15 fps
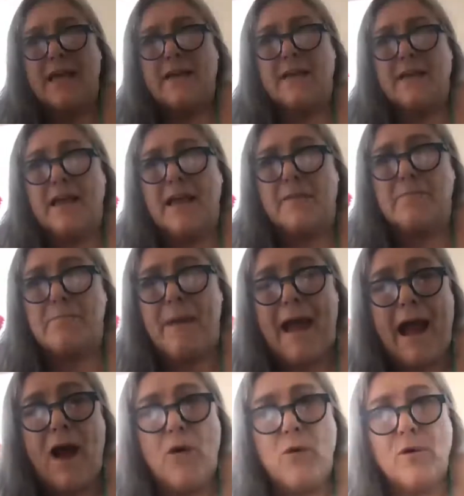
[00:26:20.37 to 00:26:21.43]
and
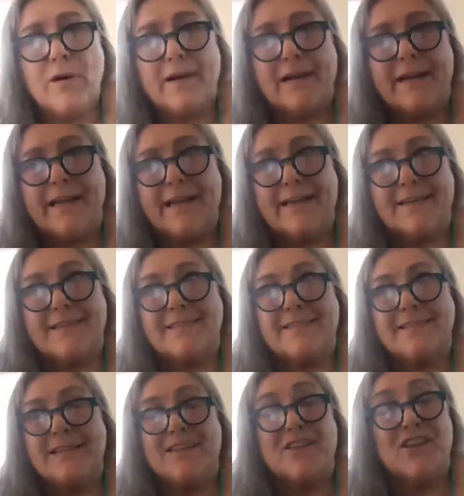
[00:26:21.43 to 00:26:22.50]
power
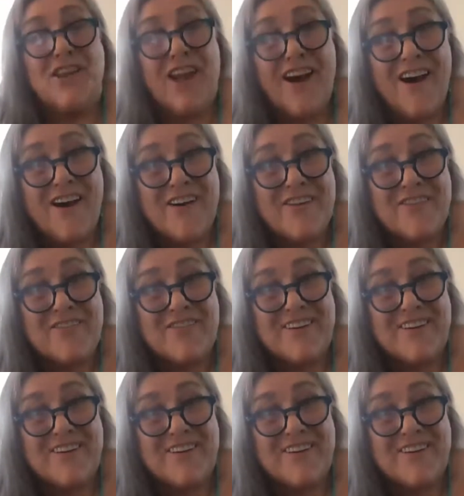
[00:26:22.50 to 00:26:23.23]
is love.